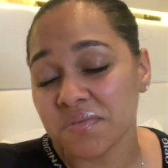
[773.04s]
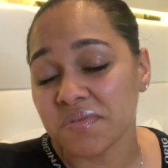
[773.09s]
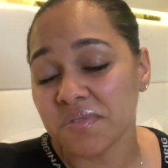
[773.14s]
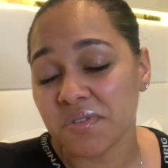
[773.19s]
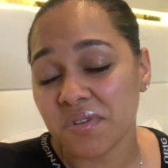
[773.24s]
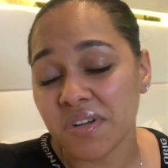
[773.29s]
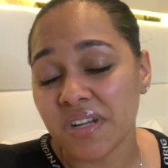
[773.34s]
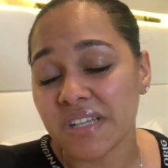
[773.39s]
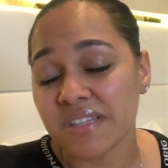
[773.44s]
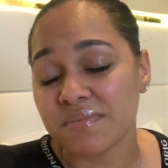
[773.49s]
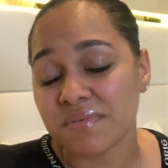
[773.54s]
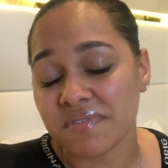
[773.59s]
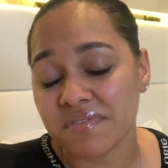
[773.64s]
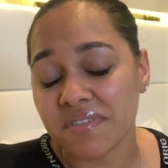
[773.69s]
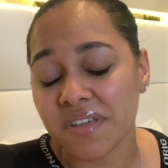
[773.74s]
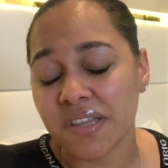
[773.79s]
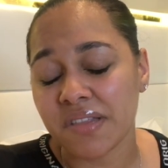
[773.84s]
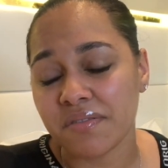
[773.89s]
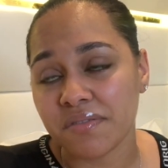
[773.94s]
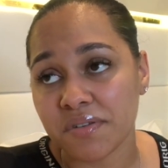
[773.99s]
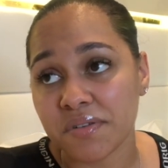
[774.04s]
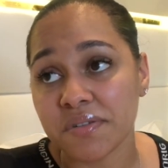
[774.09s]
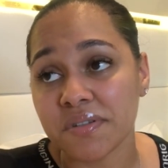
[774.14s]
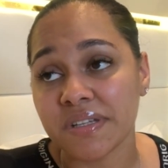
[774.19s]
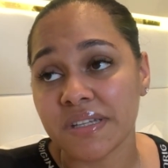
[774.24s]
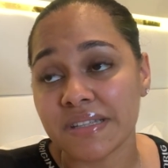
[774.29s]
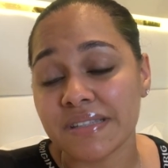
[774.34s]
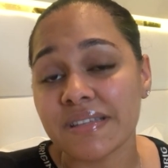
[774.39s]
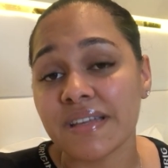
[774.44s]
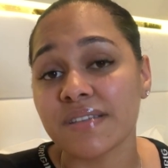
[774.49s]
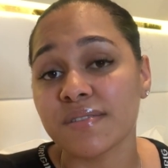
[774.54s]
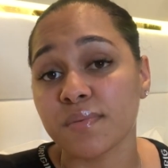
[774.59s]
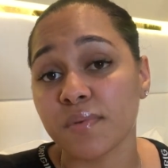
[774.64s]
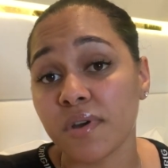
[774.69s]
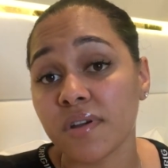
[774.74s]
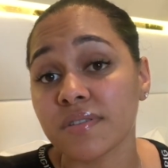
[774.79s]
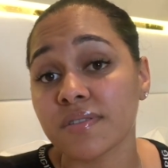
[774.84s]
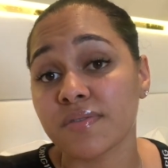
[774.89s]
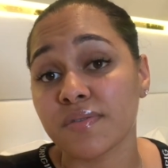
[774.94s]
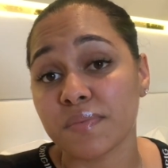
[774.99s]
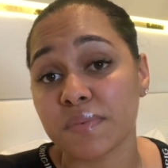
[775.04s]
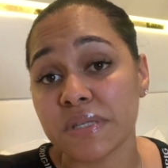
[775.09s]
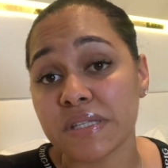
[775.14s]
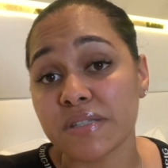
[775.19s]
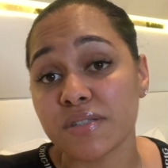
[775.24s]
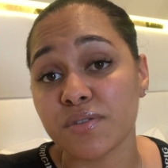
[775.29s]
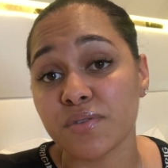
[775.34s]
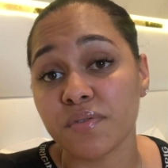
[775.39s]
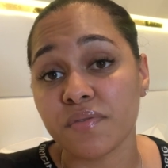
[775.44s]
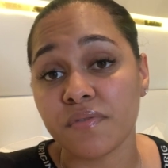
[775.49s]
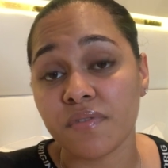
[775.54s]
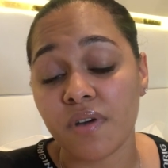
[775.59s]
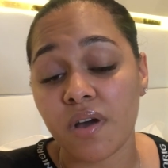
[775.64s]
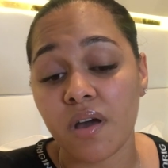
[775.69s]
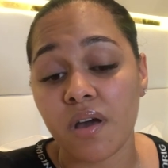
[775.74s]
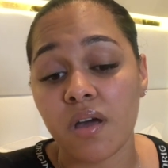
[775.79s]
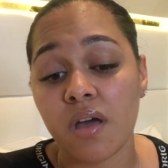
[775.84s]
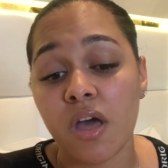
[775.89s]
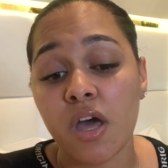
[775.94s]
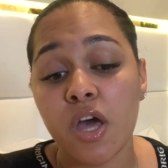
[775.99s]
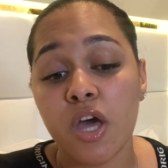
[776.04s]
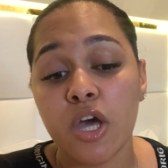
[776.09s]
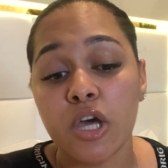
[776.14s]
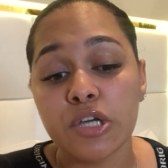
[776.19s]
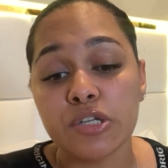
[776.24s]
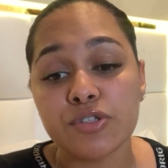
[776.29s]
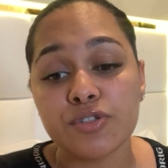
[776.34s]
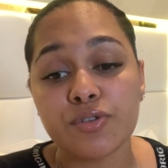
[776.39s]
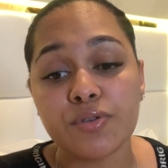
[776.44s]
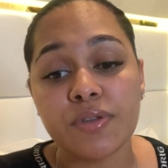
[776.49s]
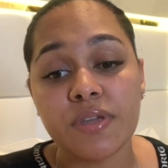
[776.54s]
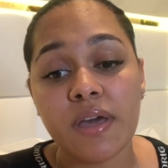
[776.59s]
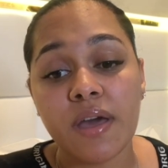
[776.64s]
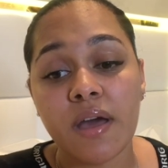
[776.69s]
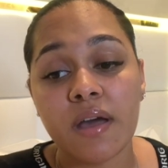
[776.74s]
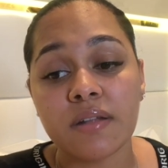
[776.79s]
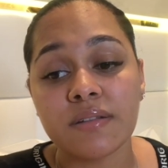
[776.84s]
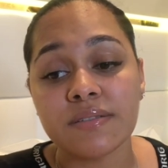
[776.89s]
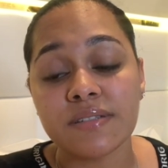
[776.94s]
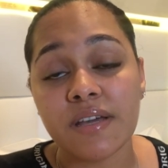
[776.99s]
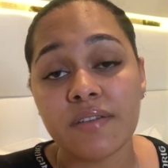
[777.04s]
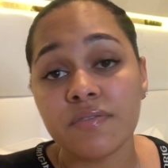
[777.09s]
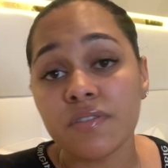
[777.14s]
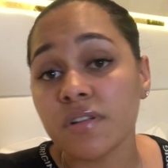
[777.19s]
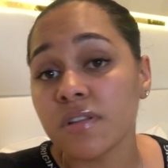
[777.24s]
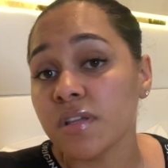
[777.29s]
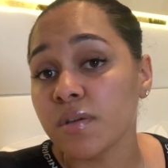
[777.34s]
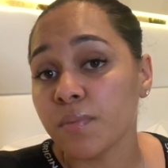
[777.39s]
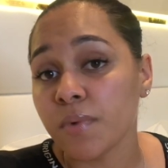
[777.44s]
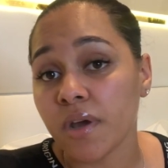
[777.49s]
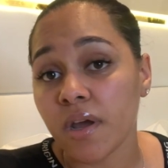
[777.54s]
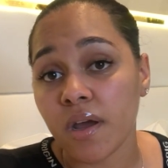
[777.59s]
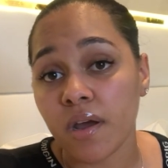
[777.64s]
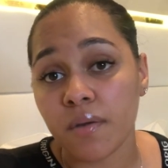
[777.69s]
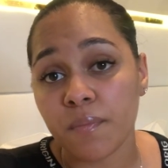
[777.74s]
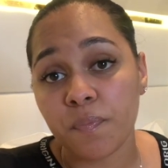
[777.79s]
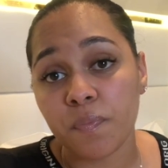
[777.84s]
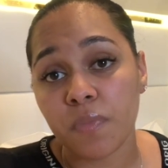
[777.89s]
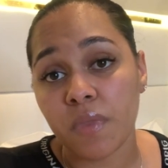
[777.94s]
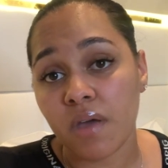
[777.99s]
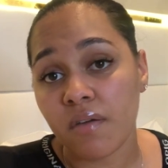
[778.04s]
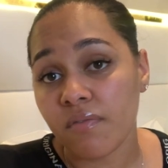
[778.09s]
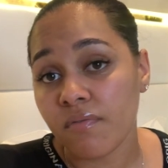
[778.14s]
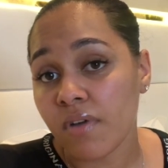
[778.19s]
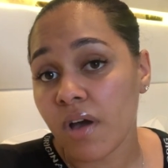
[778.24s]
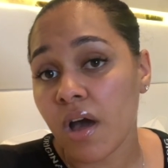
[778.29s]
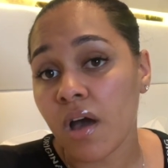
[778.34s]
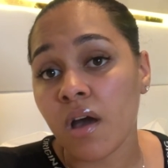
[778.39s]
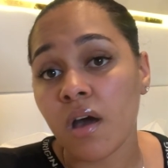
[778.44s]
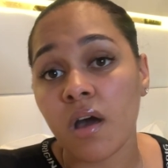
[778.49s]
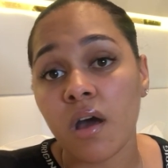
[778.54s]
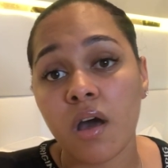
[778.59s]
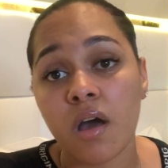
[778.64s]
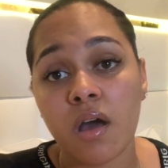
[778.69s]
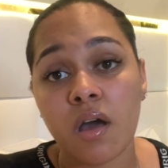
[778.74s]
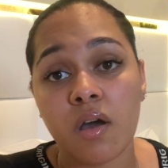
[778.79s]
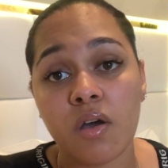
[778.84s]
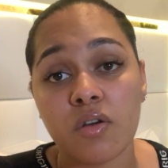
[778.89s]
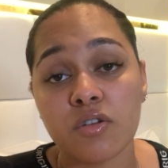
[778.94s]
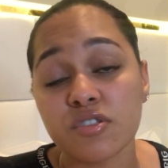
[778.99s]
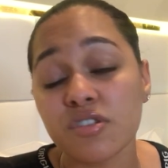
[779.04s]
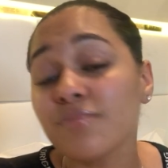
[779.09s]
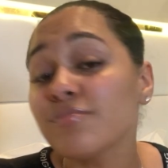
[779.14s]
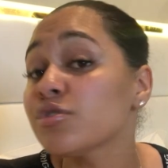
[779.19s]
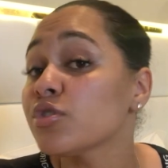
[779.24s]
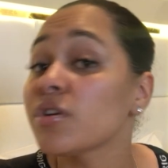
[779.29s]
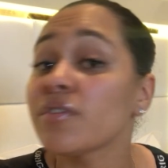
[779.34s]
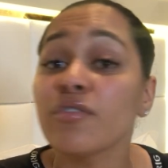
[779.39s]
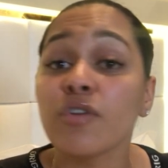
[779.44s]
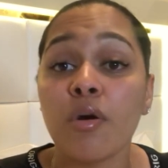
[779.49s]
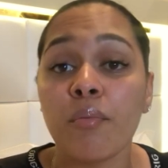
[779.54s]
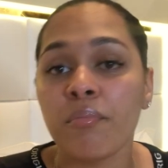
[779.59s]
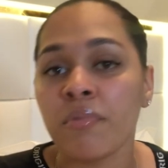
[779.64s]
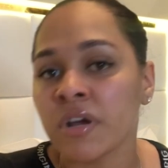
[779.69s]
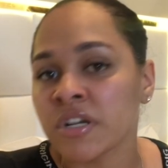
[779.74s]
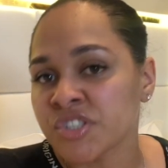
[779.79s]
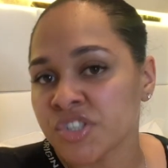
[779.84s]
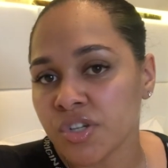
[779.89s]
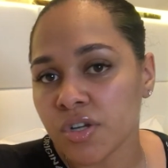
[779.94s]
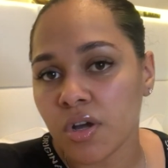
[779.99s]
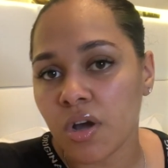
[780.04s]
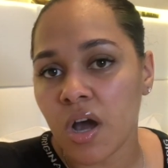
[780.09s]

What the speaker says: God has been faithful. It has worked for me so far. So yeah, definitely wear a faja, some sort of compression